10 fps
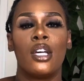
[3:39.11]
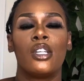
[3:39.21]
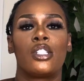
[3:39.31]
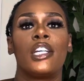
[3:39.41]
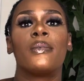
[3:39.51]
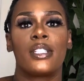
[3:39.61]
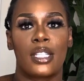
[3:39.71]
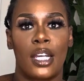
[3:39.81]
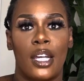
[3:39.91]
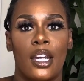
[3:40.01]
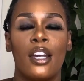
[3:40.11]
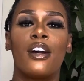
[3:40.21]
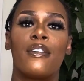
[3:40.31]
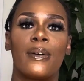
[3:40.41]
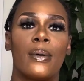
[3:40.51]
She was there
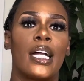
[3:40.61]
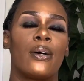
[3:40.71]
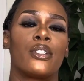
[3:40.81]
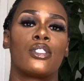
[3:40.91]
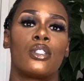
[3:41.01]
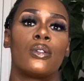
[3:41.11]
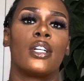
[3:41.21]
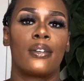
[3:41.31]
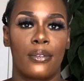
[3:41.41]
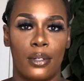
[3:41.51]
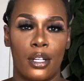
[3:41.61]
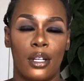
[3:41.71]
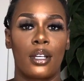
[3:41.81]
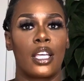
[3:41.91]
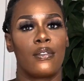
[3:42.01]
for what I was doing for
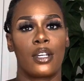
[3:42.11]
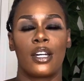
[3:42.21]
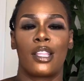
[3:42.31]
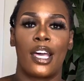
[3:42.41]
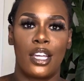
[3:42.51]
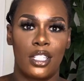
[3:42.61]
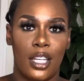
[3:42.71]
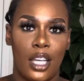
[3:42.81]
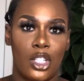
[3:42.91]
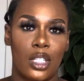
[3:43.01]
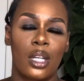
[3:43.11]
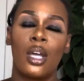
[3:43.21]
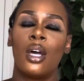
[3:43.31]
her, giving her that education,